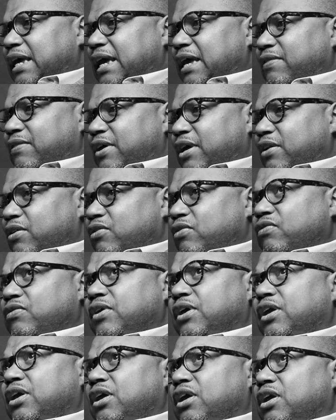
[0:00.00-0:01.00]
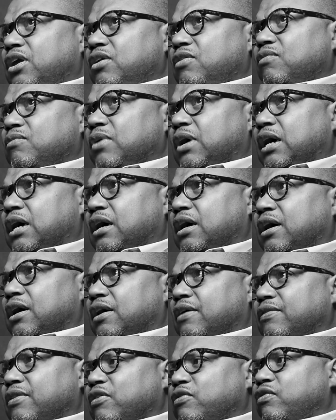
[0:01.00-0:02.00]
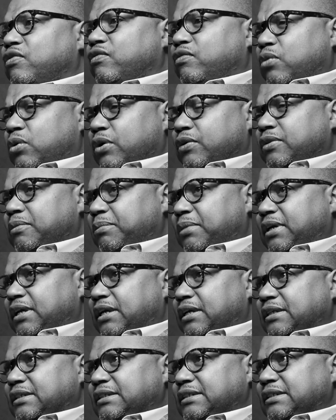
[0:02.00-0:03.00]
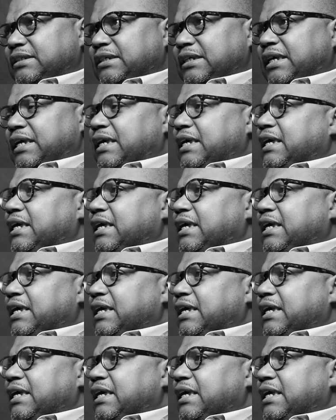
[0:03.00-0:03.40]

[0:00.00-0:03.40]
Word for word: And then the, uh, the fourth piece